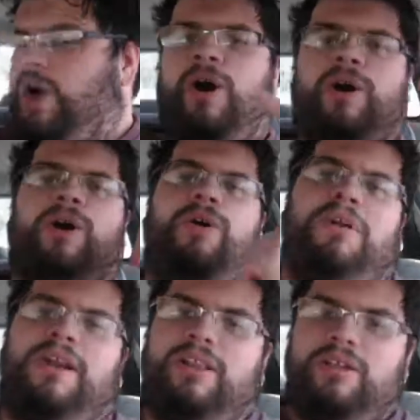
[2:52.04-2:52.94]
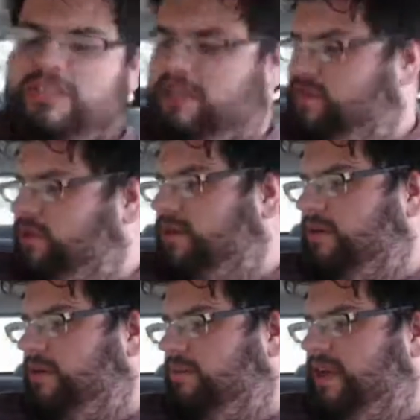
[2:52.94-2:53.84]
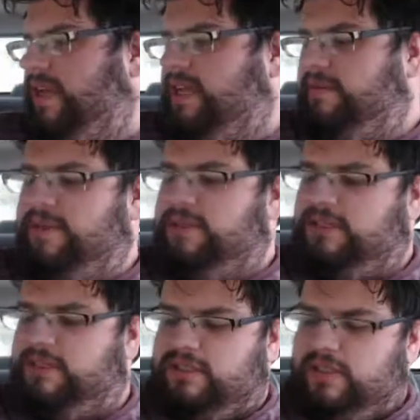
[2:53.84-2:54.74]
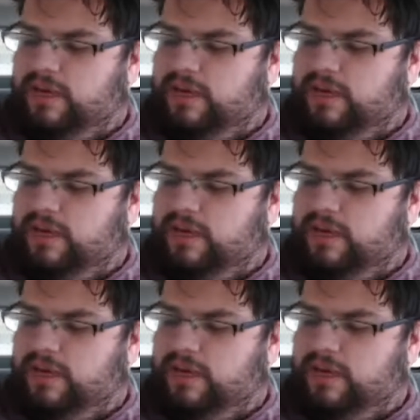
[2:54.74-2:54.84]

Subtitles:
alright, looks like we're back in business.